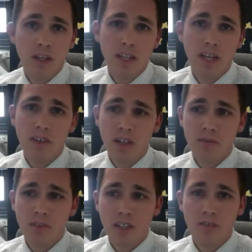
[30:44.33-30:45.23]
you'll have a gut
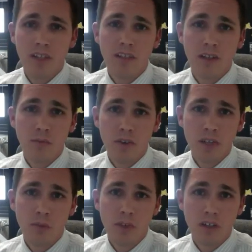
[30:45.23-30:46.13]
feeling if that's somewhere
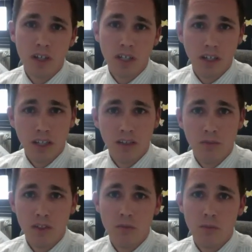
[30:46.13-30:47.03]
you belong, and that's
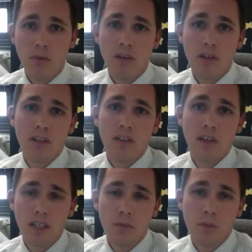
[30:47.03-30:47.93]
really important in
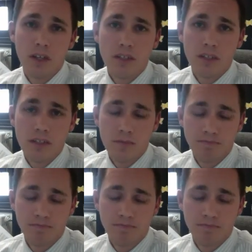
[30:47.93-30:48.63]
deciding the process.